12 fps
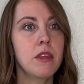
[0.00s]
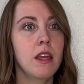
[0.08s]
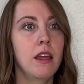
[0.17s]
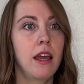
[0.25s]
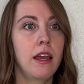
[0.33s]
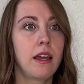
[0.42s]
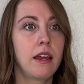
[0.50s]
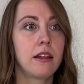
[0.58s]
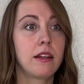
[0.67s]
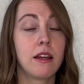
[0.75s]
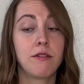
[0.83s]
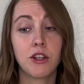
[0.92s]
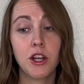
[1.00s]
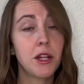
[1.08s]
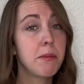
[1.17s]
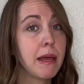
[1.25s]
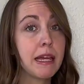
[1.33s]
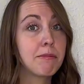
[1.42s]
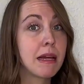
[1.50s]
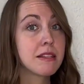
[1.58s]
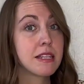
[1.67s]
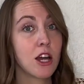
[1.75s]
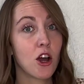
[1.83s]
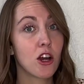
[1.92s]
And if you're going to make
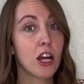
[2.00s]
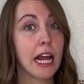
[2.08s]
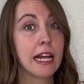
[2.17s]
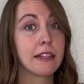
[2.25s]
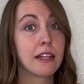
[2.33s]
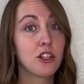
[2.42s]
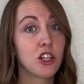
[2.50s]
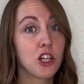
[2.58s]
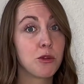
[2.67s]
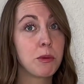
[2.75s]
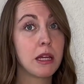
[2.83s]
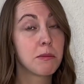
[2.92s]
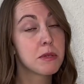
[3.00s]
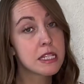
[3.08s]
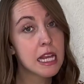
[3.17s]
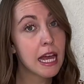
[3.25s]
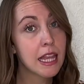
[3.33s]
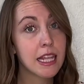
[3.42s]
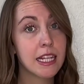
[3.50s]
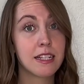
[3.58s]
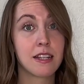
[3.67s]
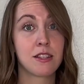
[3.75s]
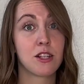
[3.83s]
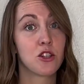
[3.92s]
messy art and then you're going to be upset that it
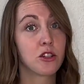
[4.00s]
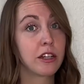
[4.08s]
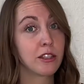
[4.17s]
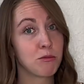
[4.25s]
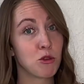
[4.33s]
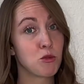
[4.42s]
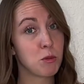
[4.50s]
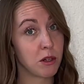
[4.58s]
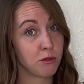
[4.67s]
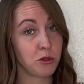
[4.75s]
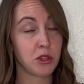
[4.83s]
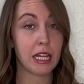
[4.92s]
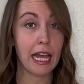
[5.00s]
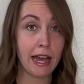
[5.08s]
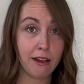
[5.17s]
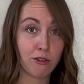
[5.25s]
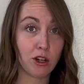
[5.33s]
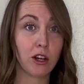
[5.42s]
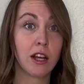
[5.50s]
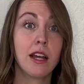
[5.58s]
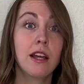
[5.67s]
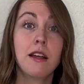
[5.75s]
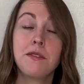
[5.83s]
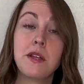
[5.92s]
doesn't look like the most beautiful thing ever,
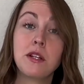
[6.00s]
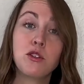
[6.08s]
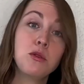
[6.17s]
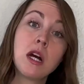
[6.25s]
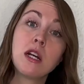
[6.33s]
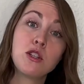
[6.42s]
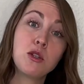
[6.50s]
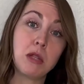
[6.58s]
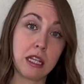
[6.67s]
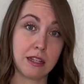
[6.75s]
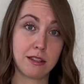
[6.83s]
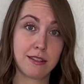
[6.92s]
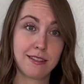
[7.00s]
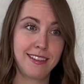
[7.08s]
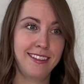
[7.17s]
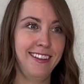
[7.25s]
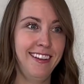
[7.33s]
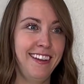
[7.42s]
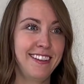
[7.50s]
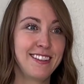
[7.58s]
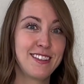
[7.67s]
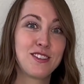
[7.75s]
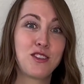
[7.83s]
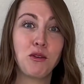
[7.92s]
then do not do this.
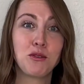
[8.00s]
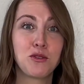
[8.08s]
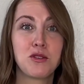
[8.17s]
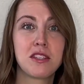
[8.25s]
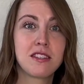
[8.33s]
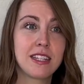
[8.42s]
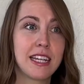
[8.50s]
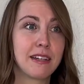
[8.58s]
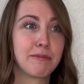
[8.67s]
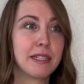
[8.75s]
Don't do this tip.